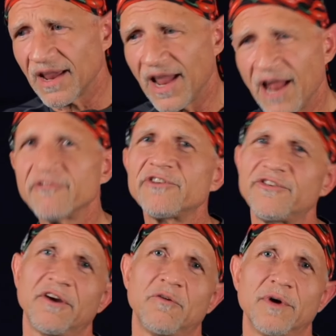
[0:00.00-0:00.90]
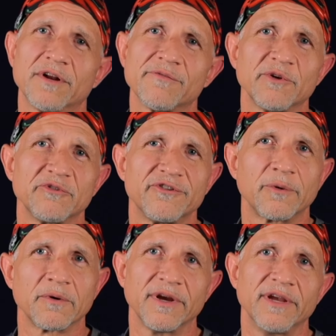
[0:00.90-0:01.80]
every single one of those
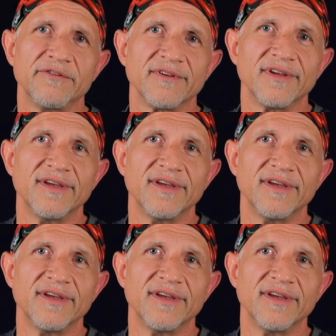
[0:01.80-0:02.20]
stories,